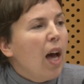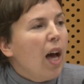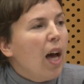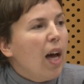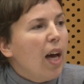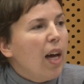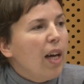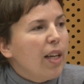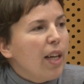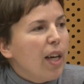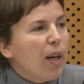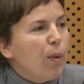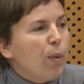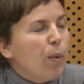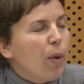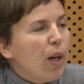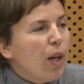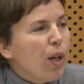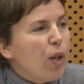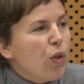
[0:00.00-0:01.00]

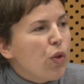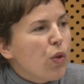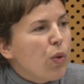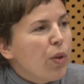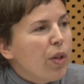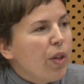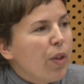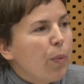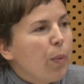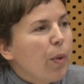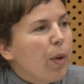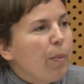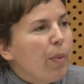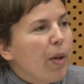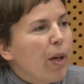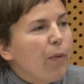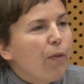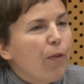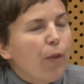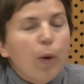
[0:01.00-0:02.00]
Now, Judith will
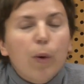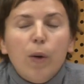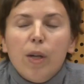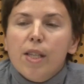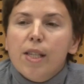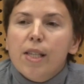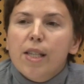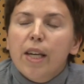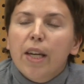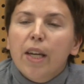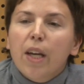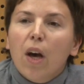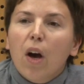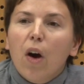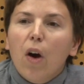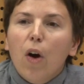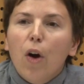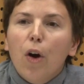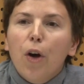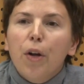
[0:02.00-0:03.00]
be focusing
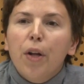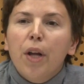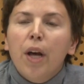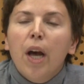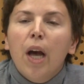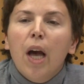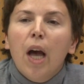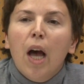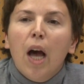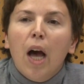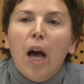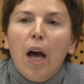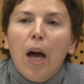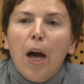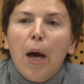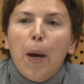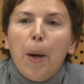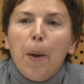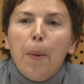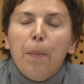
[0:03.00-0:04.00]
on
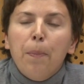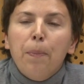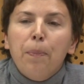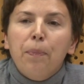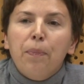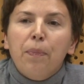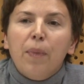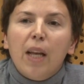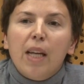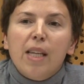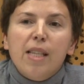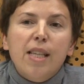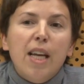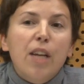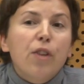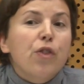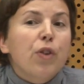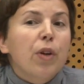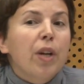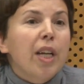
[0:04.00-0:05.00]

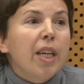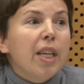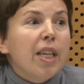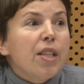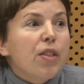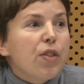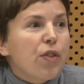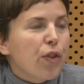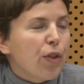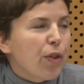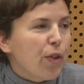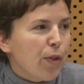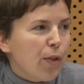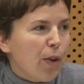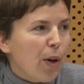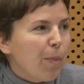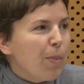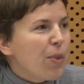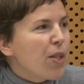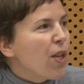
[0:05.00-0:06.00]
Central and Eastern
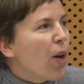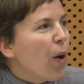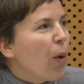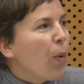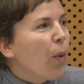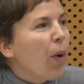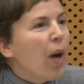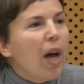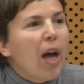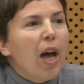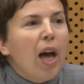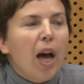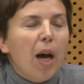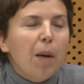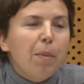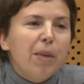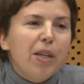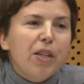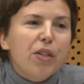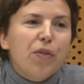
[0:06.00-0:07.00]
Europe, so
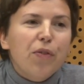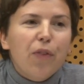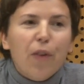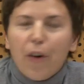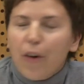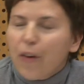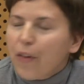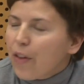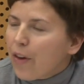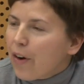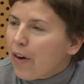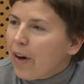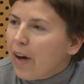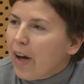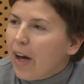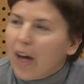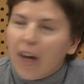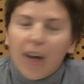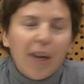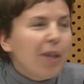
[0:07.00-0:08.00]
a bit further
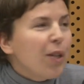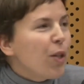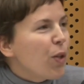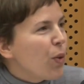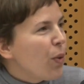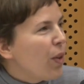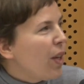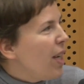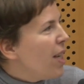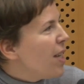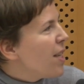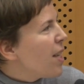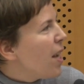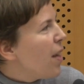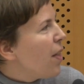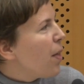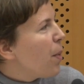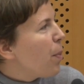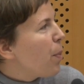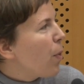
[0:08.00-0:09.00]
to the east
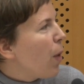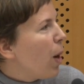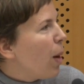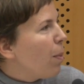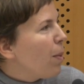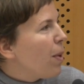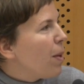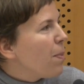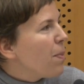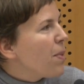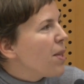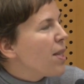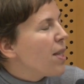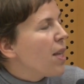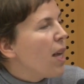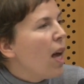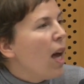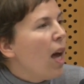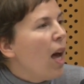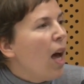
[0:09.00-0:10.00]
and the problems